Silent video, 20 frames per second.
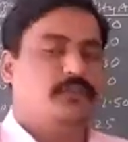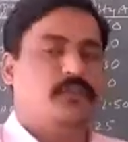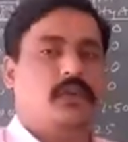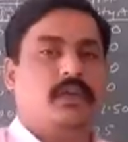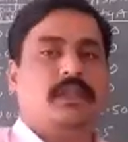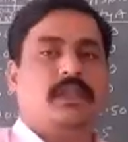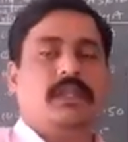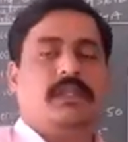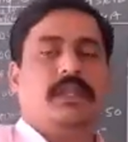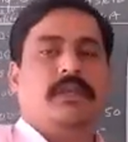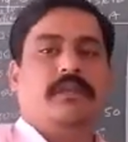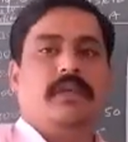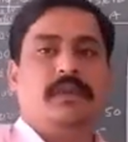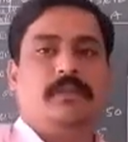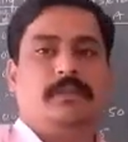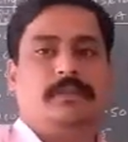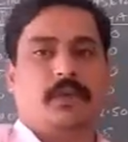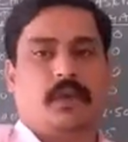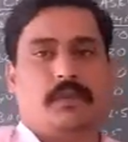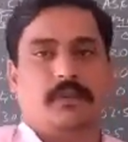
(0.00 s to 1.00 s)
for the
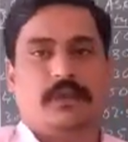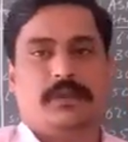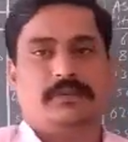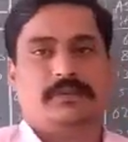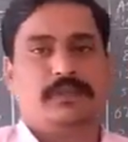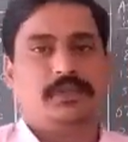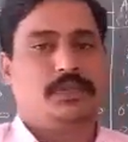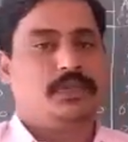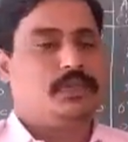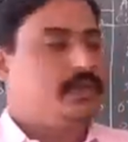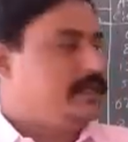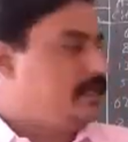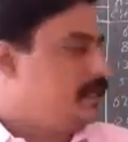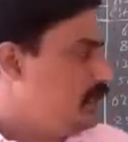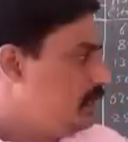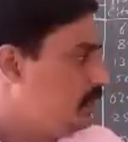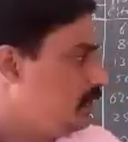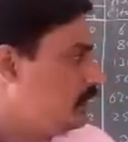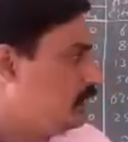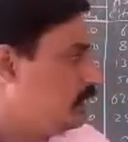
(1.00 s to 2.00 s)
given problem. So
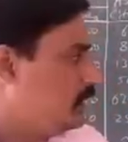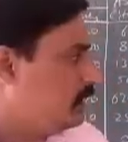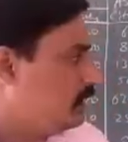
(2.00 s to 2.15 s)
here